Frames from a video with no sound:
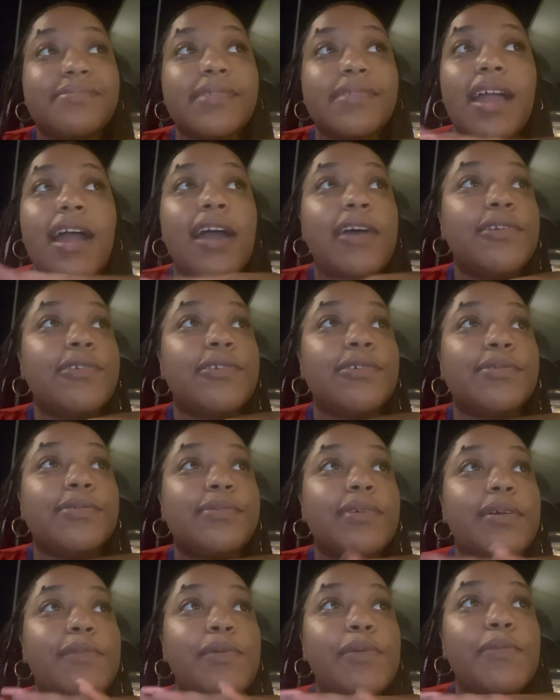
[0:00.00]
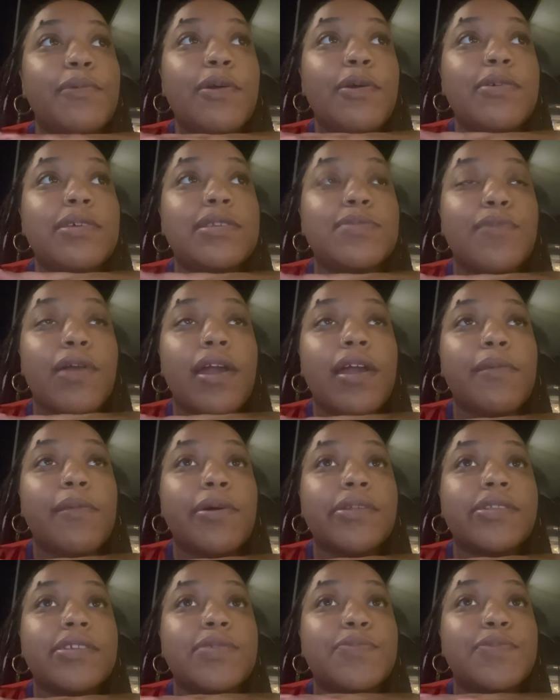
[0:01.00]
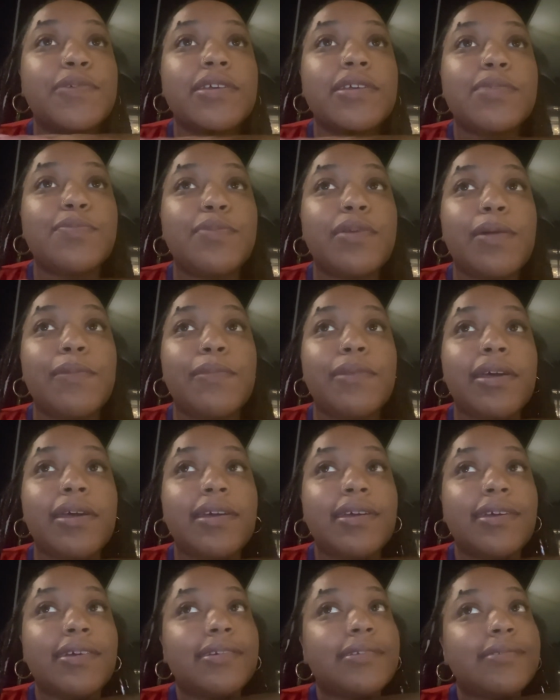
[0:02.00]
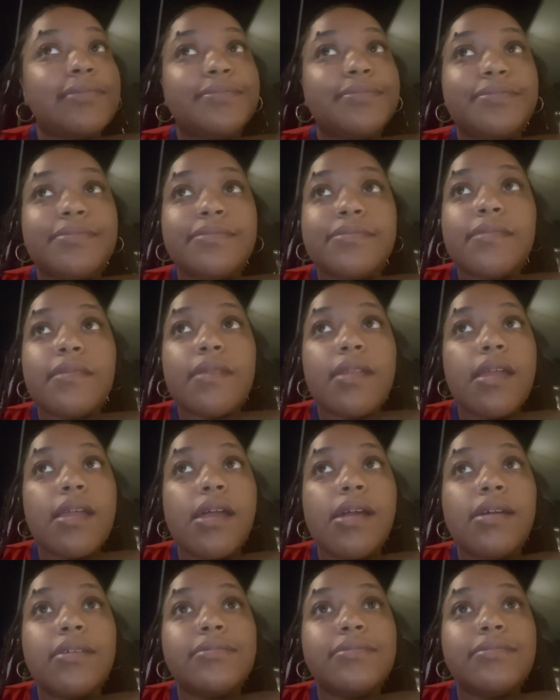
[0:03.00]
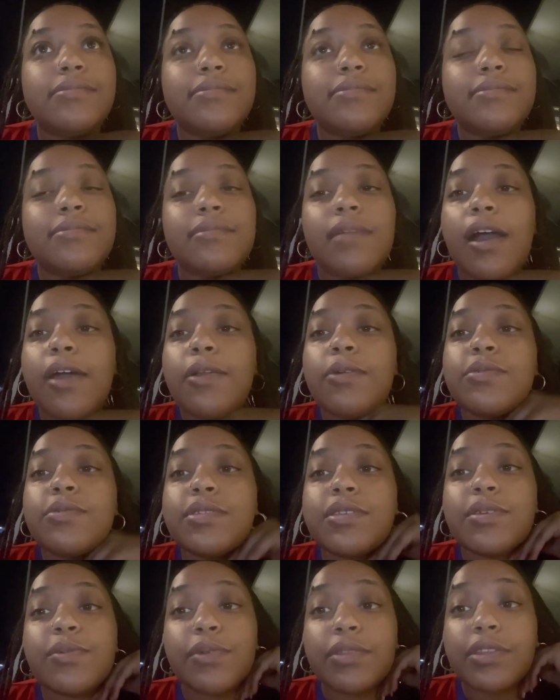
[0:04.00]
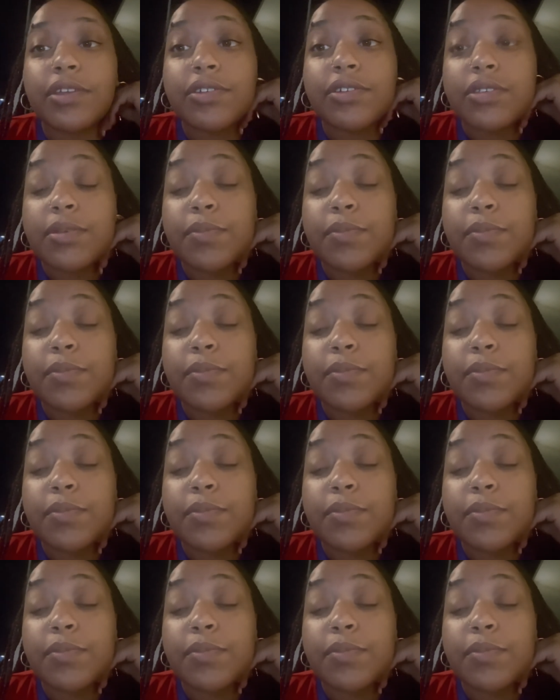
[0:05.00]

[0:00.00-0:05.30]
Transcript: I don't know. People always brag about this place, but I'm like, I don't see what there's to